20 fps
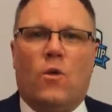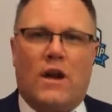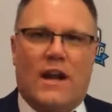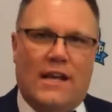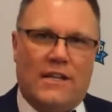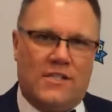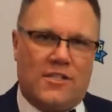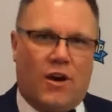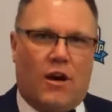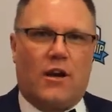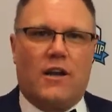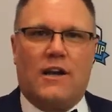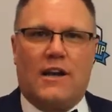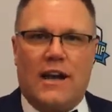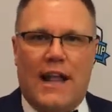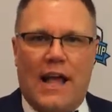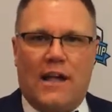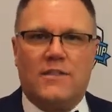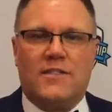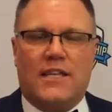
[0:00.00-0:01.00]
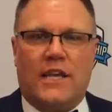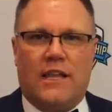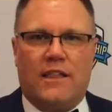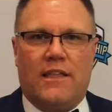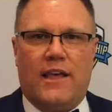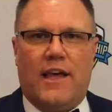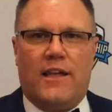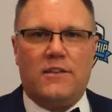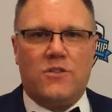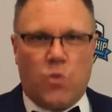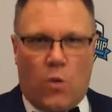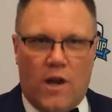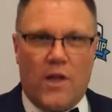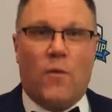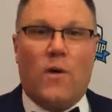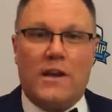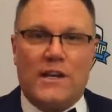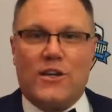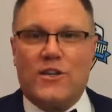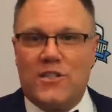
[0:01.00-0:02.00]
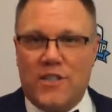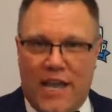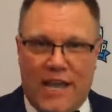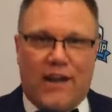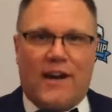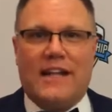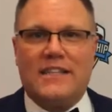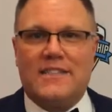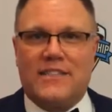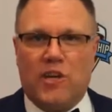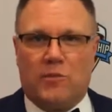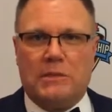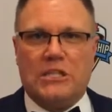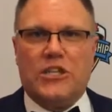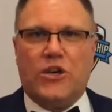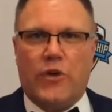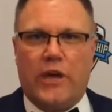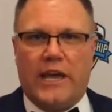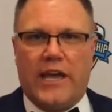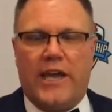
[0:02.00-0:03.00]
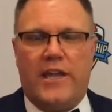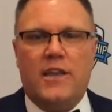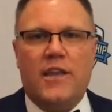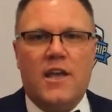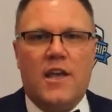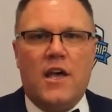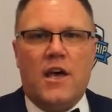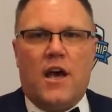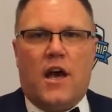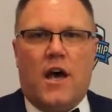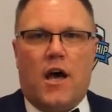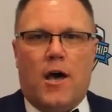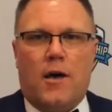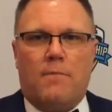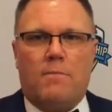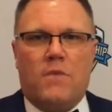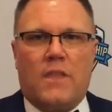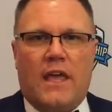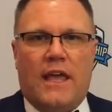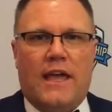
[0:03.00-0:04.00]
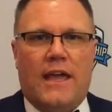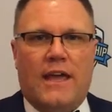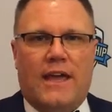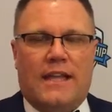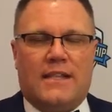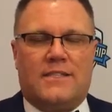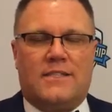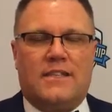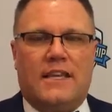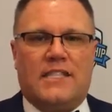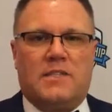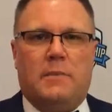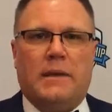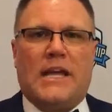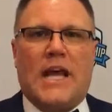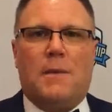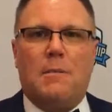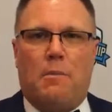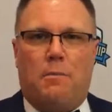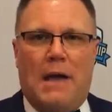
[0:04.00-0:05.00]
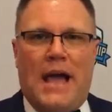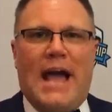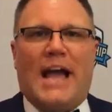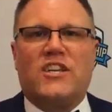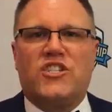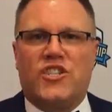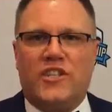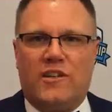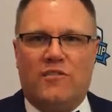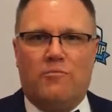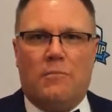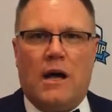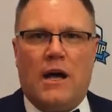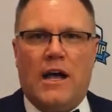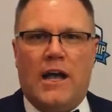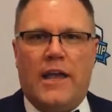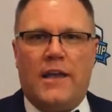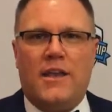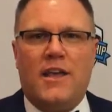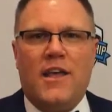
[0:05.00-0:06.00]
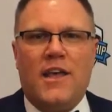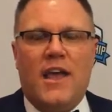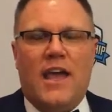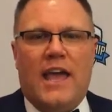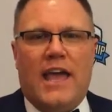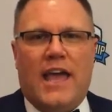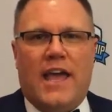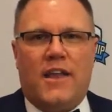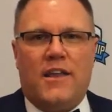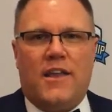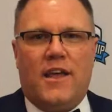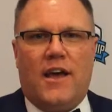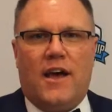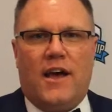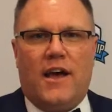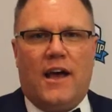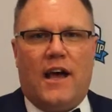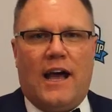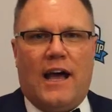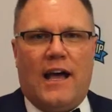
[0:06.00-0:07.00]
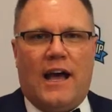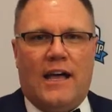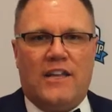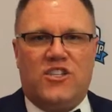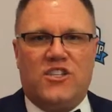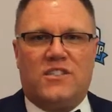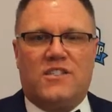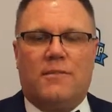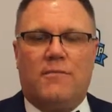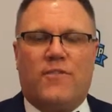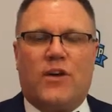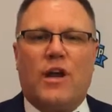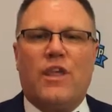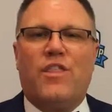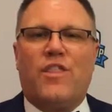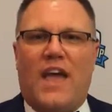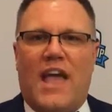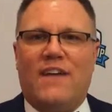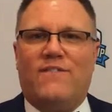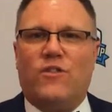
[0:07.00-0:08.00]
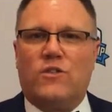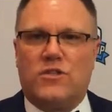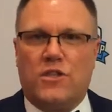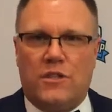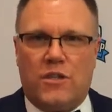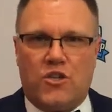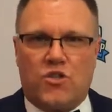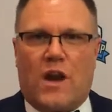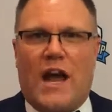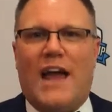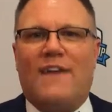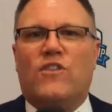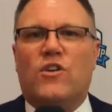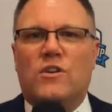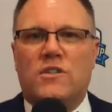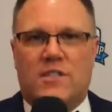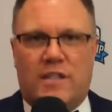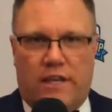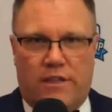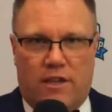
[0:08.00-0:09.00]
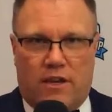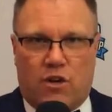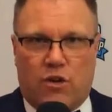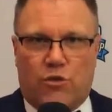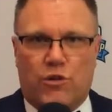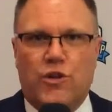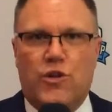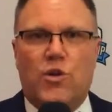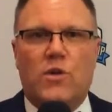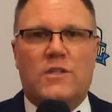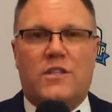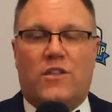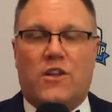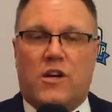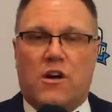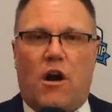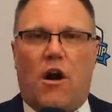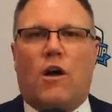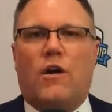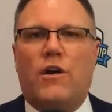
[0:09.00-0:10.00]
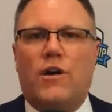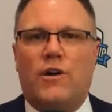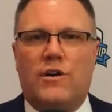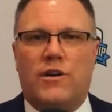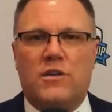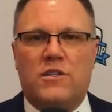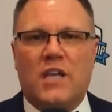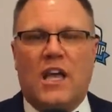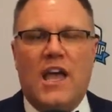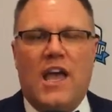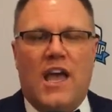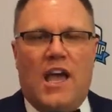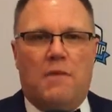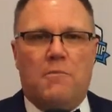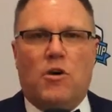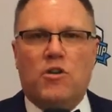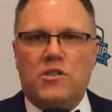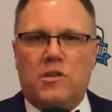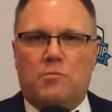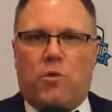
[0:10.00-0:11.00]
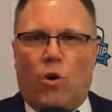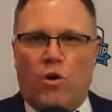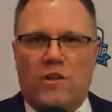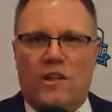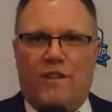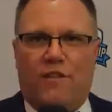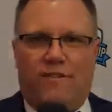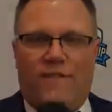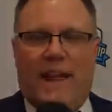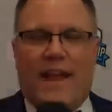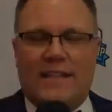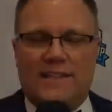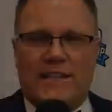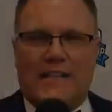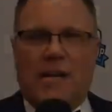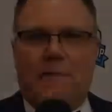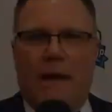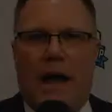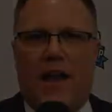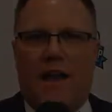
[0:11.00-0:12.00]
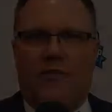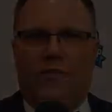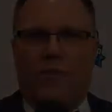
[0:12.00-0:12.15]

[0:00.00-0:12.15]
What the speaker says: when I started announcing that 21 years later I'd still be doing it. It's become a passion of mine, and I just am very thankful to the drivers and the crews and the car owners, and most importantly the fans that come out